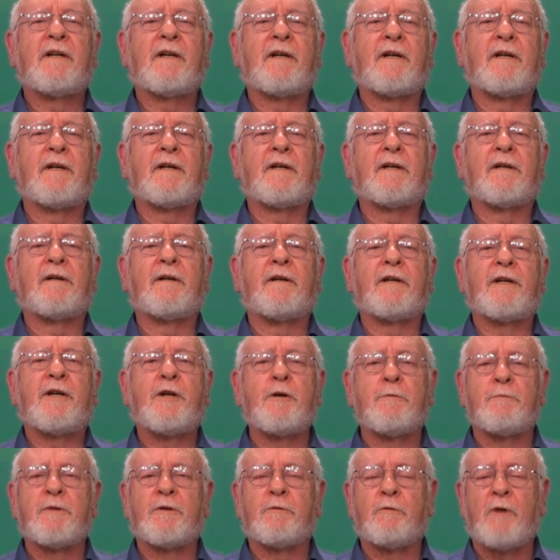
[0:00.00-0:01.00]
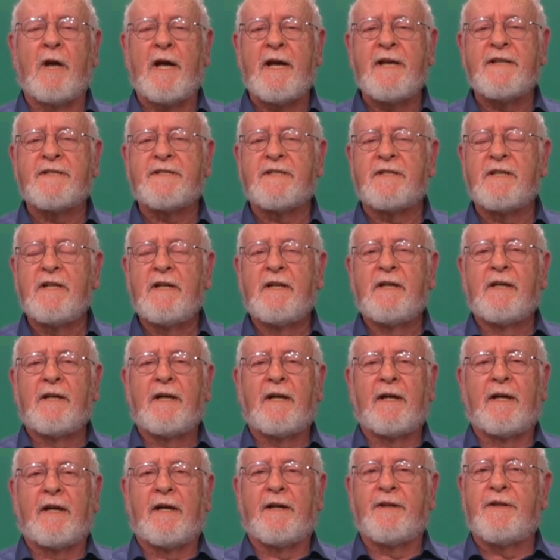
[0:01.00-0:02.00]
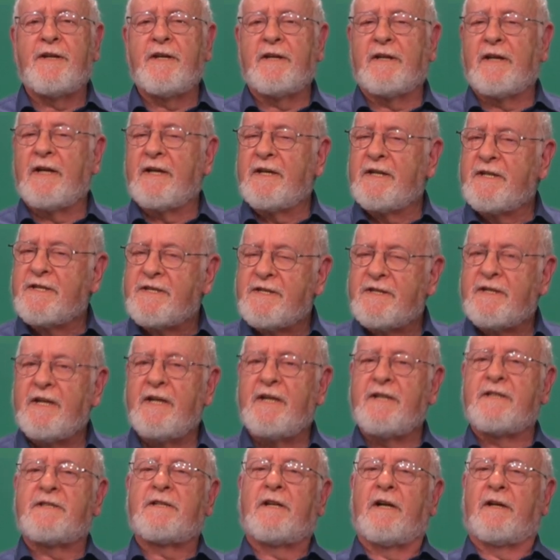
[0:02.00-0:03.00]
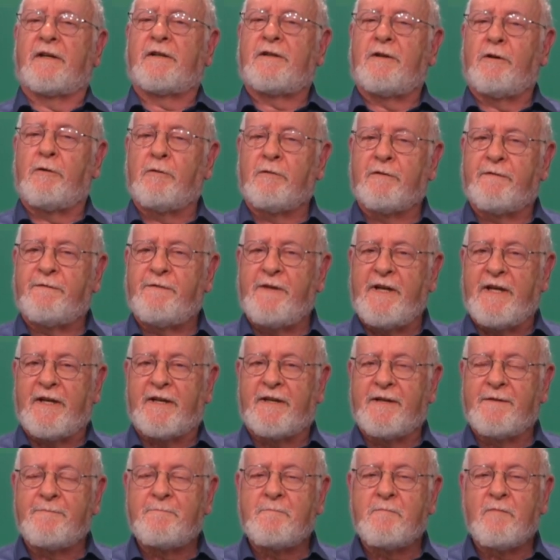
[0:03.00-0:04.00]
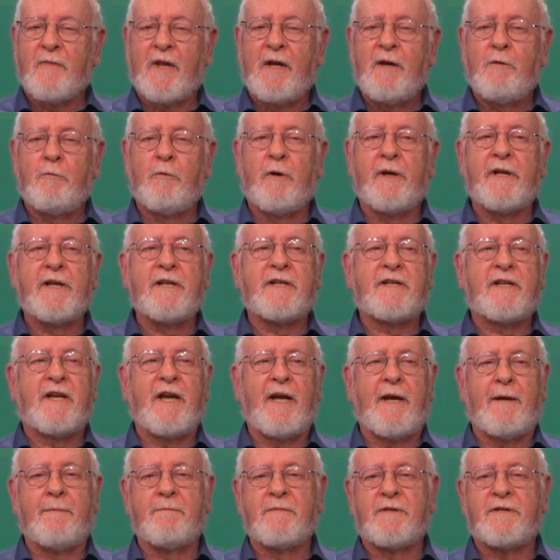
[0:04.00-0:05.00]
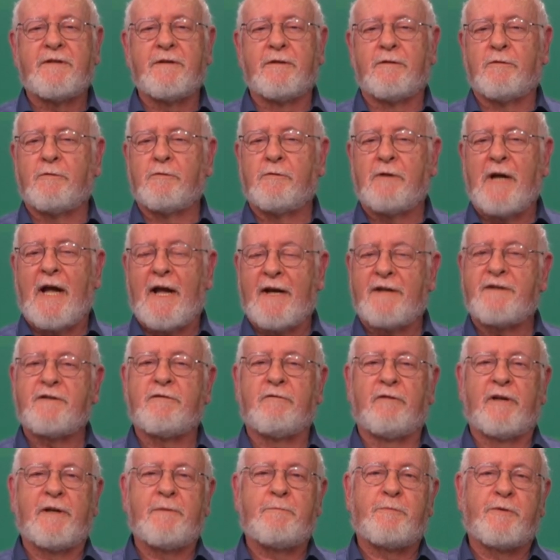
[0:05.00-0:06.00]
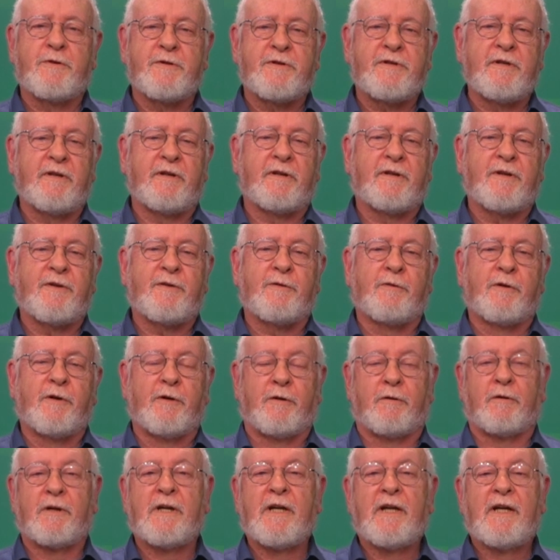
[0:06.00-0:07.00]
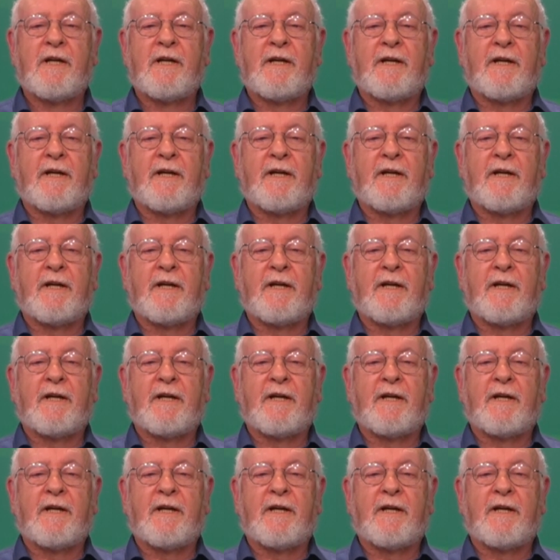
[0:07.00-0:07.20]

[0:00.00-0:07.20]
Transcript: human rights, the United States got cold feet when it came to actually pushing it through,